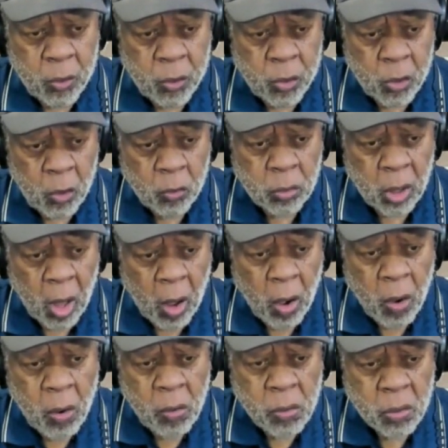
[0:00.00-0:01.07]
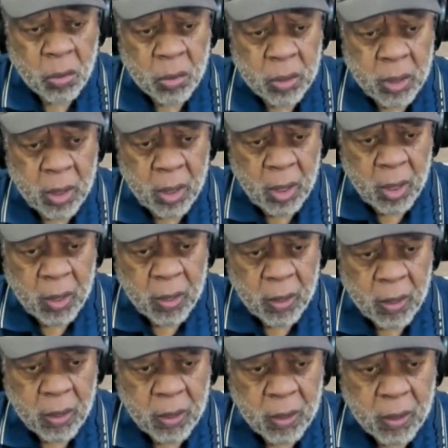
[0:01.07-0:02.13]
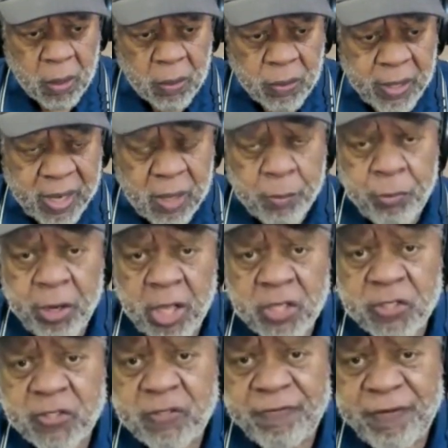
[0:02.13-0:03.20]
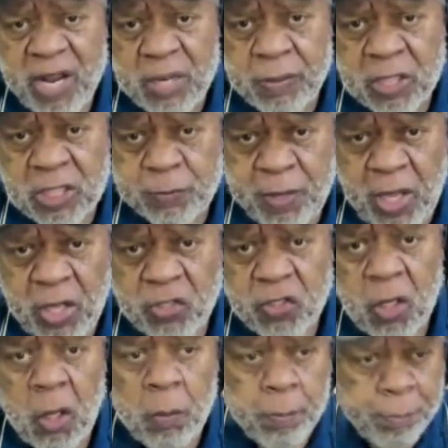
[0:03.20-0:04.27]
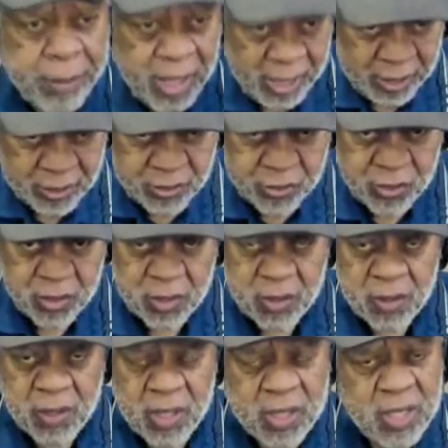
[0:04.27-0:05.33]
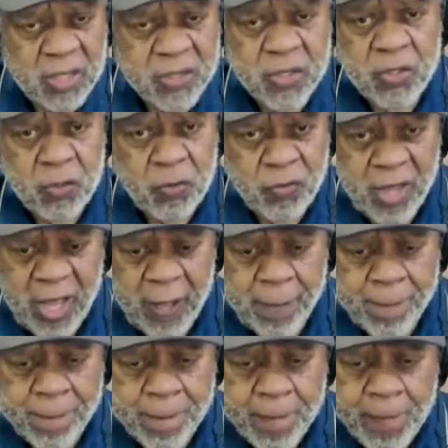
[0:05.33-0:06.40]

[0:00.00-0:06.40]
no law that abridges the freedom of speech, but it doesn't do that